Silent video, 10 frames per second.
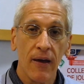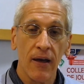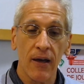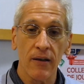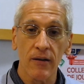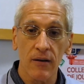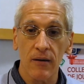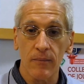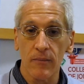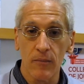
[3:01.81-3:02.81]
And
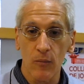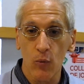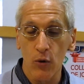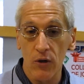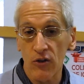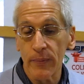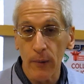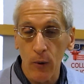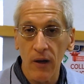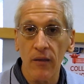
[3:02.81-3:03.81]
um, we're
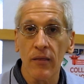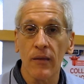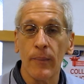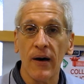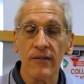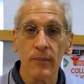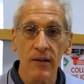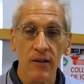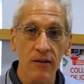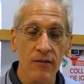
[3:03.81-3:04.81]
exploring the
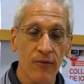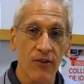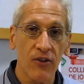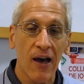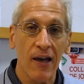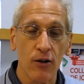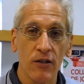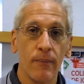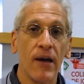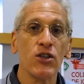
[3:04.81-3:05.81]
possibilities of this higher
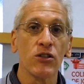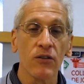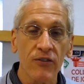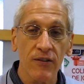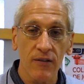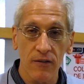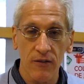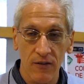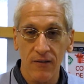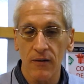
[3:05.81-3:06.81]
dimensional
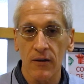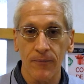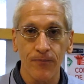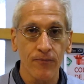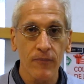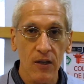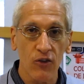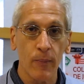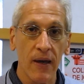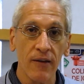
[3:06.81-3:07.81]
s um,
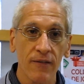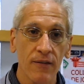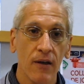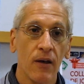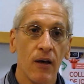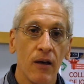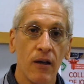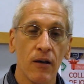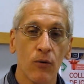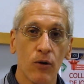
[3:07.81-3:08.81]
space
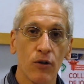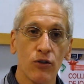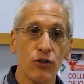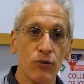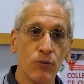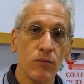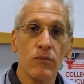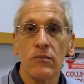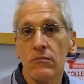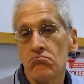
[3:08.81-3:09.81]
in order to
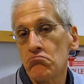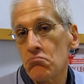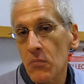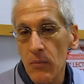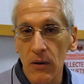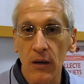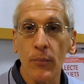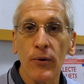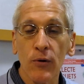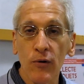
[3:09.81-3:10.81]

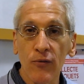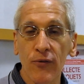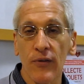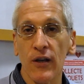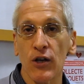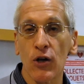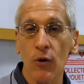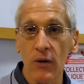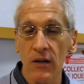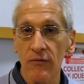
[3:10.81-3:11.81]
improve the
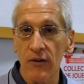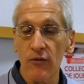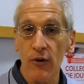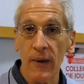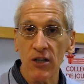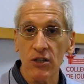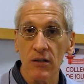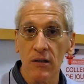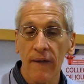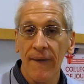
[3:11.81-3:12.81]
encoding of information